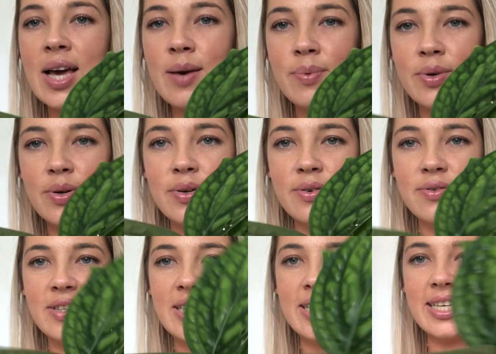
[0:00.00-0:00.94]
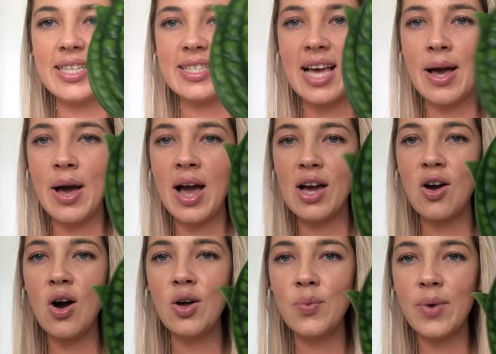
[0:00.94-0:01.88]
how beautiful it is. I
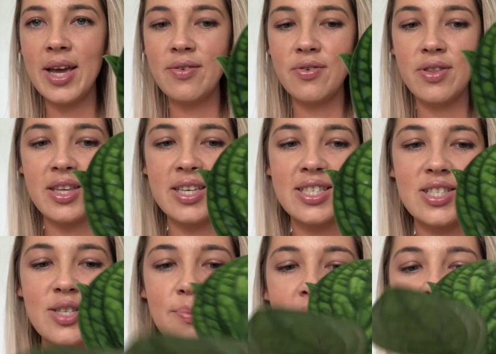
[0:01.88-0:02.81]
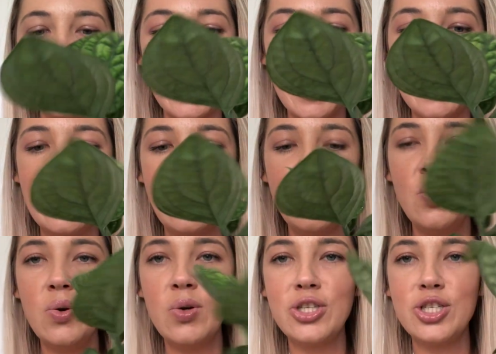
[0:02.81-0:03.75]
can't wait for this to be a
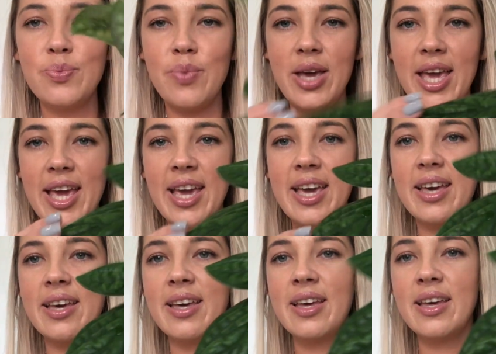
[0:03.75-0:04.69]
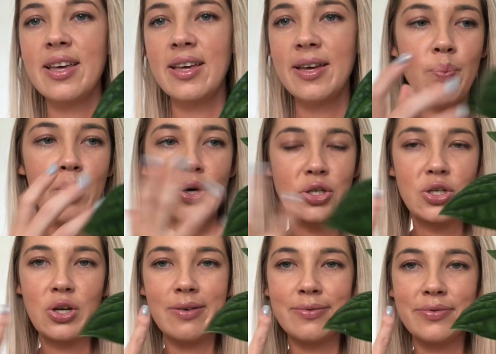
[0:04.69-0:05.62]
huge big bush
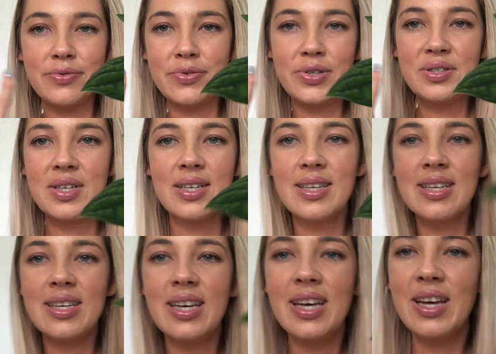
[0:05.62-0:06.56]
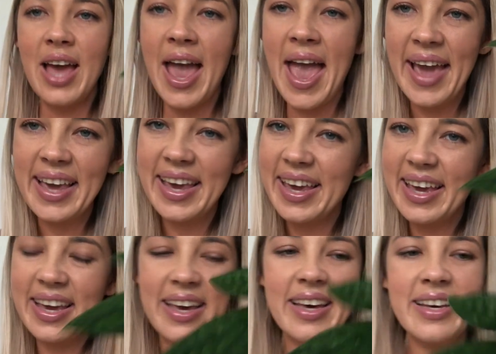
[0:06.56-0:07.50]
of
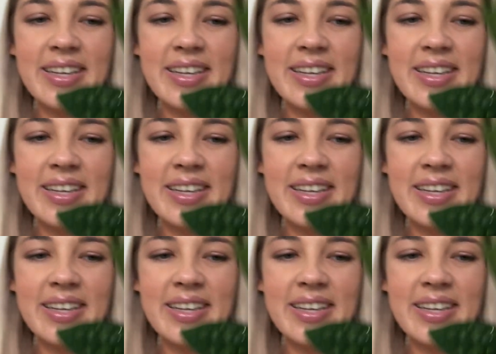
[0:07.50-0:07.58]
hanging